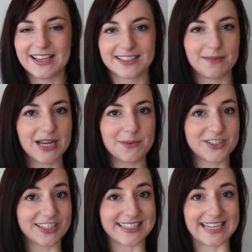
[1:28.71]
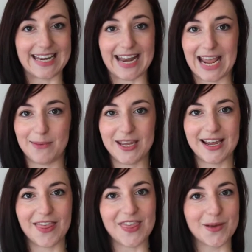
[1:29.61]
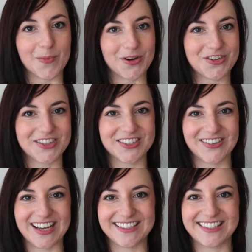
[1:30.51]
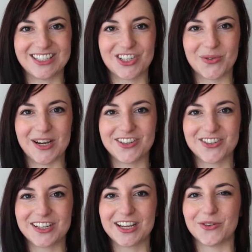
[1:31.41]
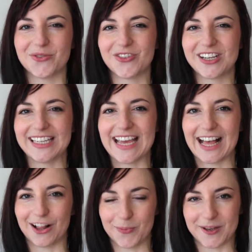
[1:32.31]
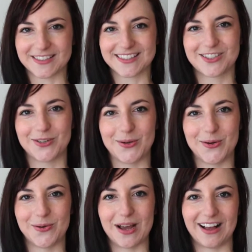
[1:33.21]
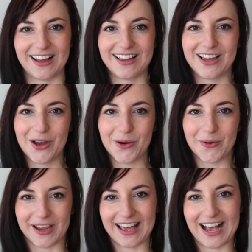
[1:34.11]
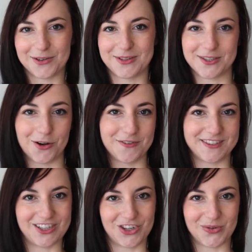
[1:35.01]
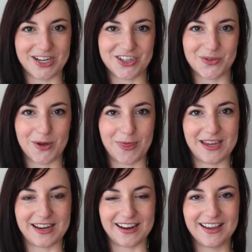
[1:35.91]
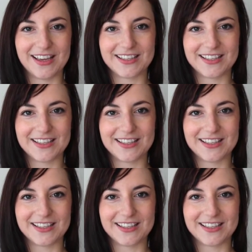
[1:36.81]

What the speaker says: Sometimes just naming the emotions around a situation can really help us to work out how to resolve the situation within.